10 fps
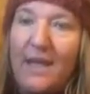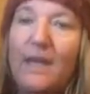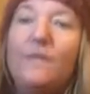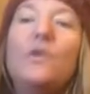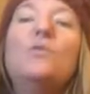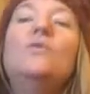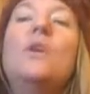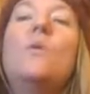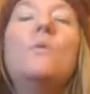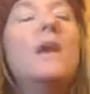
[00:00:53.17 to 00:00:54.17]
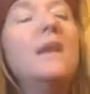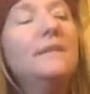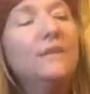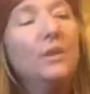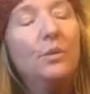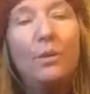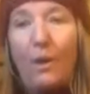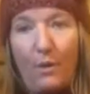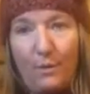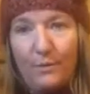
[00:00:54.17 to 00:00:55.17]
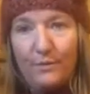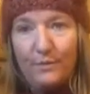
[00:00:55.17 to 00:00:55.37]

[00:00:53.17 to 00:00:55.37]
If you don't want it to grow,